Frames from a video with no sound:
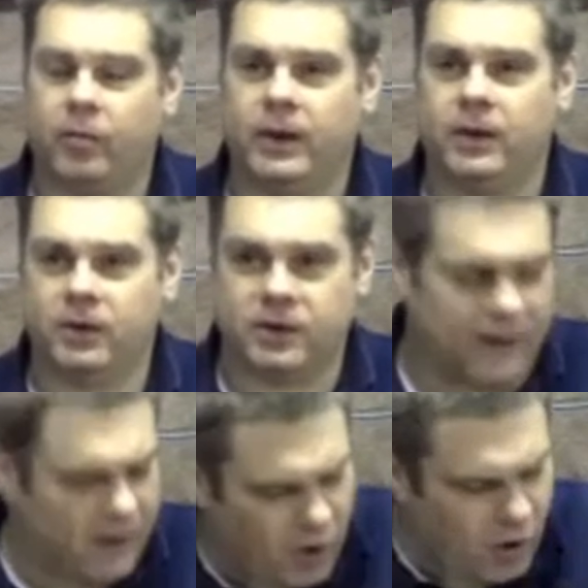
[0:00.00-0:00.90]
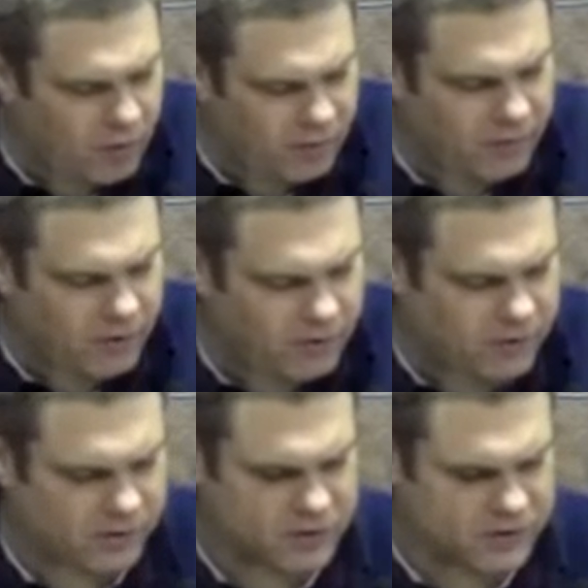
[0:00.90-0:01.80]
we looked at an
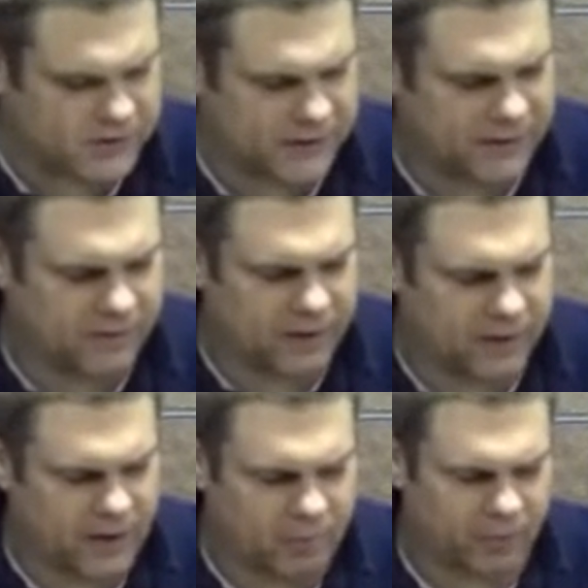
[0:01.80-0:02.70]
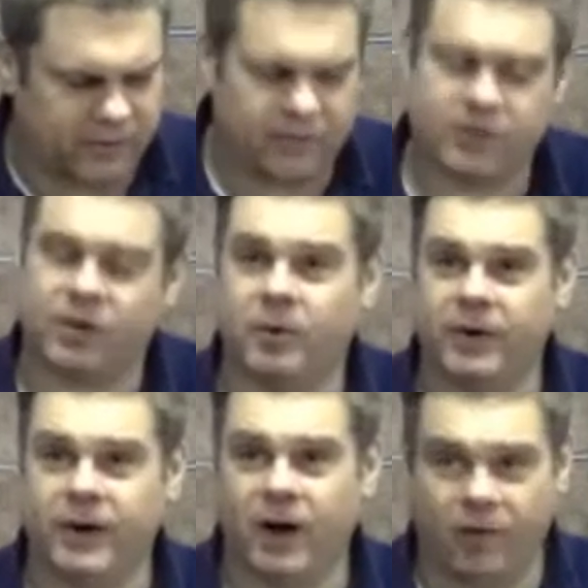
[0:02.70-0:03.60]
overview. So just to give a brief
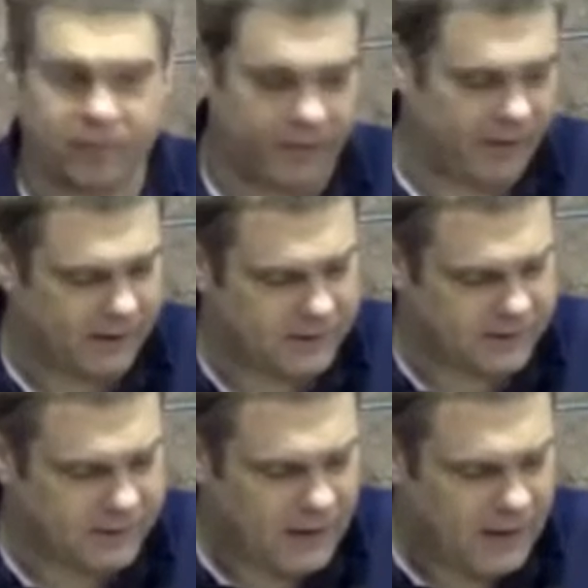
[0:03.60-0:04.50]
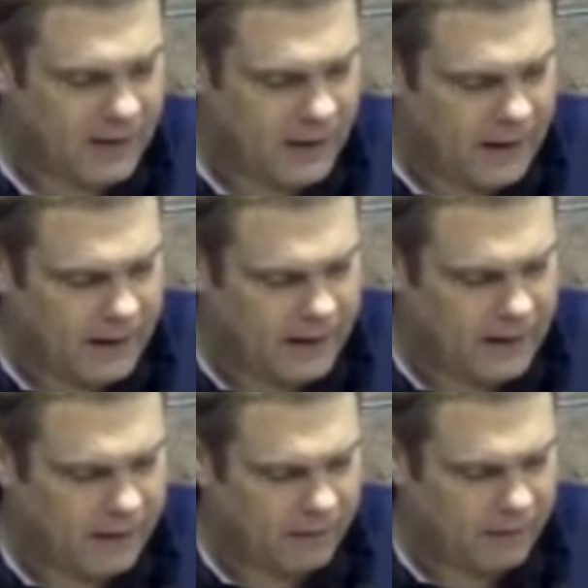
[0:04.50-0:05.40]
summary of that,
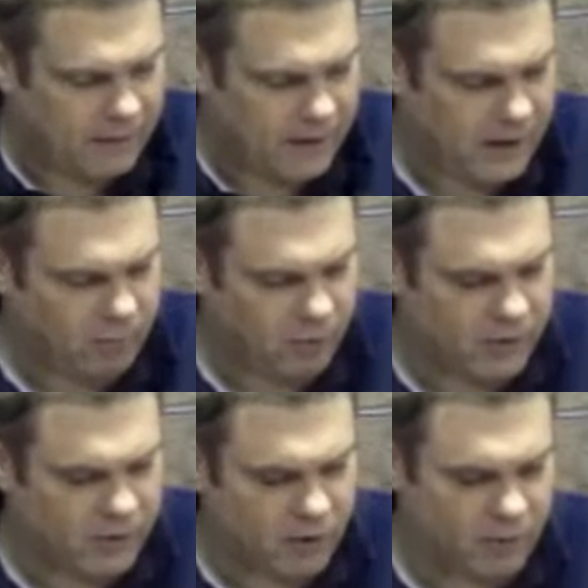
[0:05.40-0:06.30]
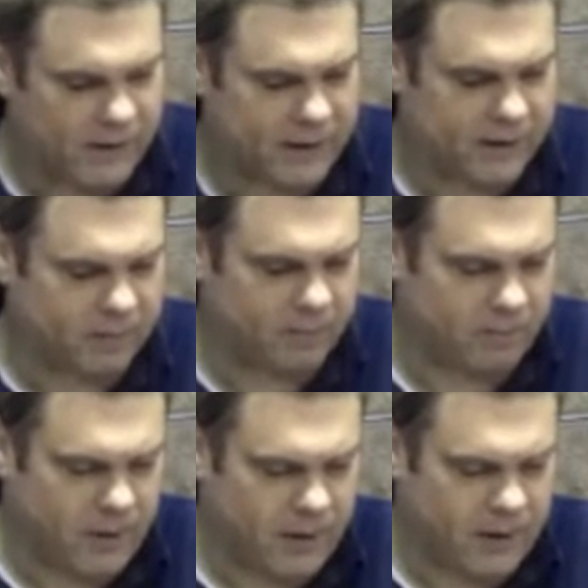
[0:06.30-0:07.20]
the Hebrew and Greek
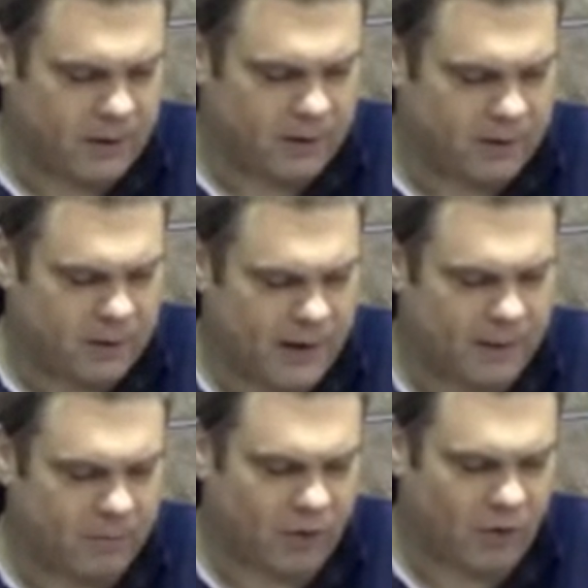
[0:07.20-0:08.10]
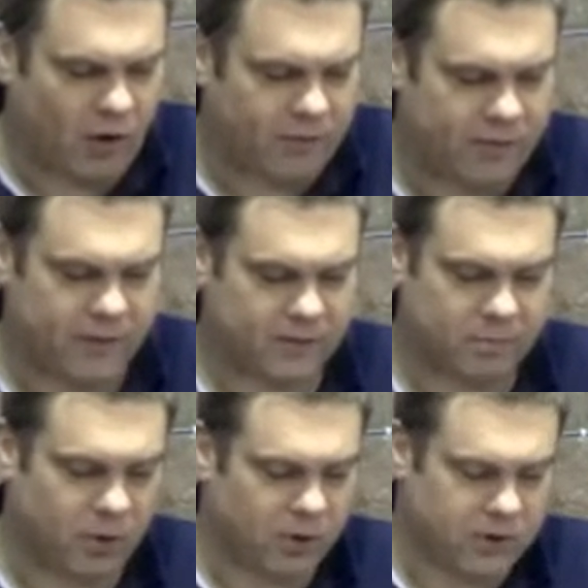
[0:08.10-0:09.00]
names of this
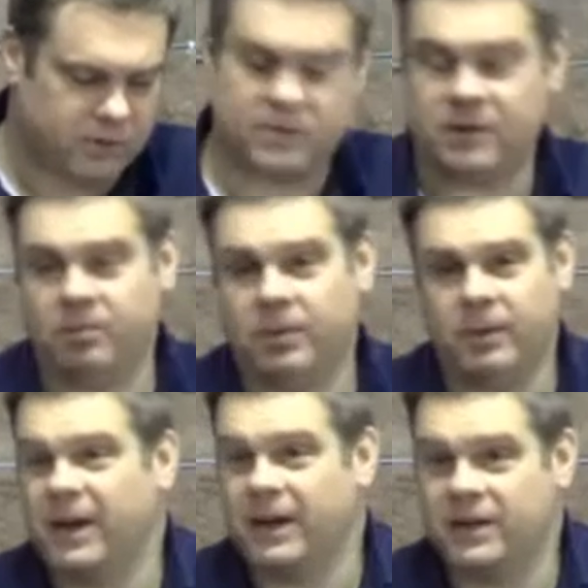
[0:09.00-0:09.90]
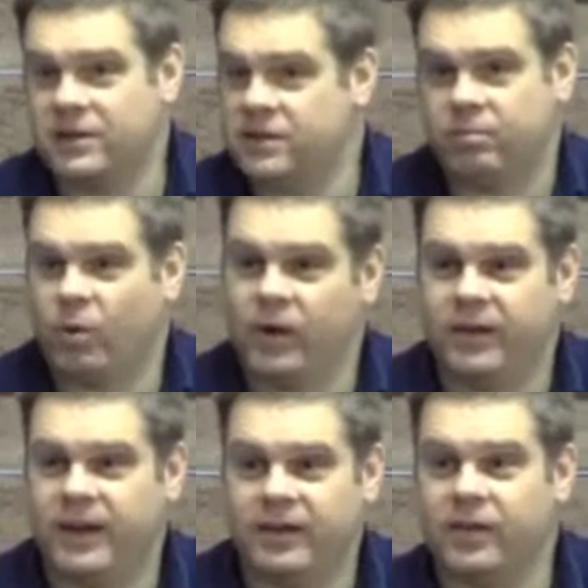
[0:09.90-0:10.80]
book simply means what
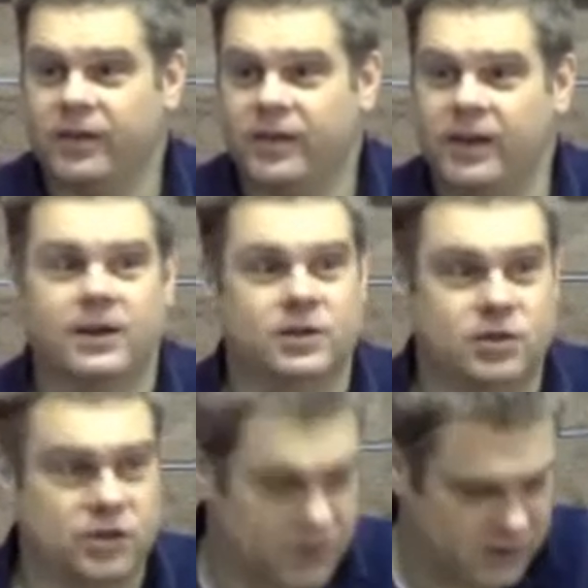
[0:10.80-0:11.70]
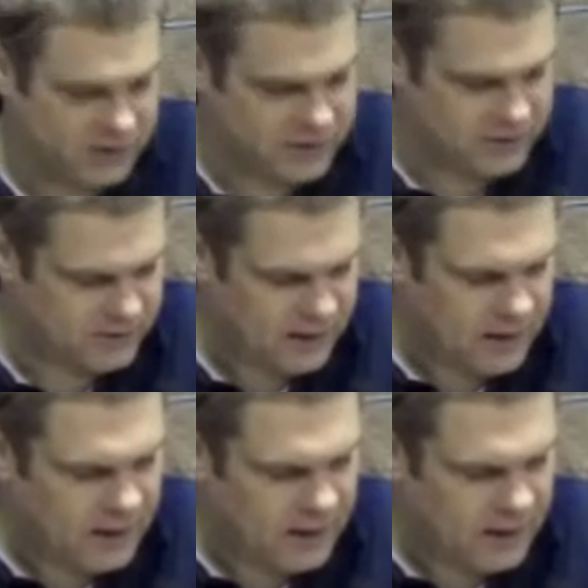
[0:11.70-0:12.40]
it says on the tin, Judges.